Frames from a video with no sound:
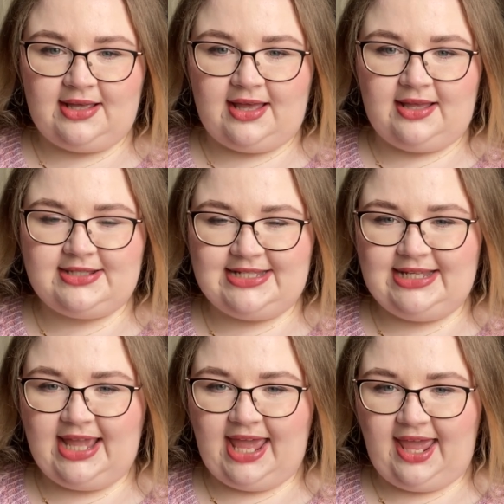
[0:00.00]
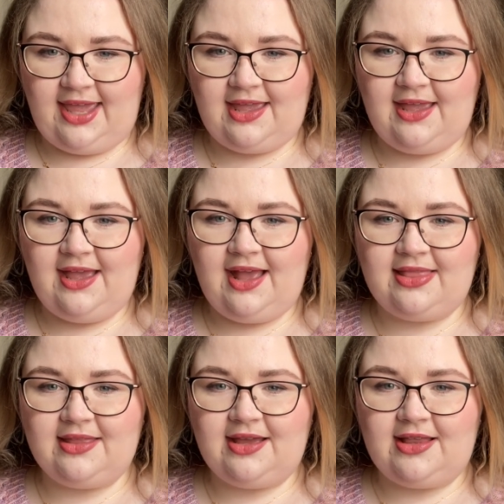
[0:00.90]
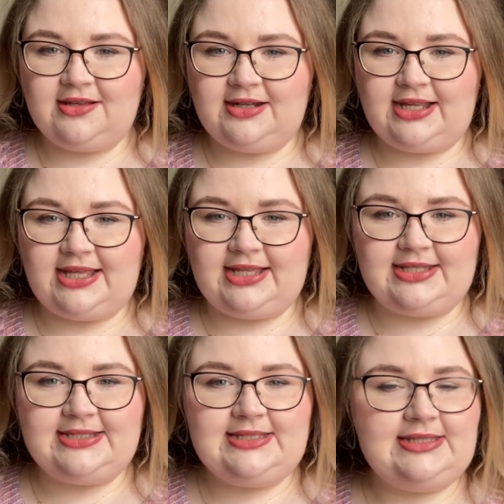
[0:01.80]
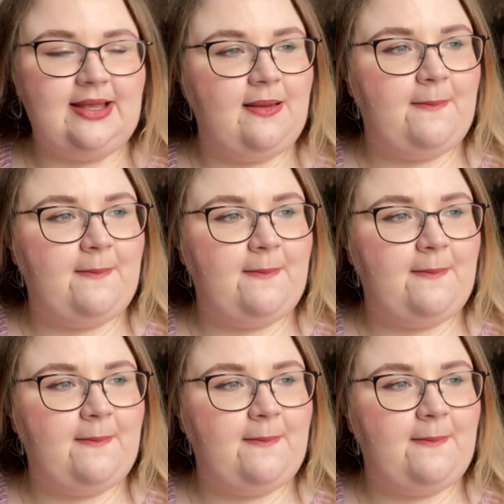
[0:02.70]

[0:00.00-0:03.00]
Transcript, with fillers: Uh, DK and the colour is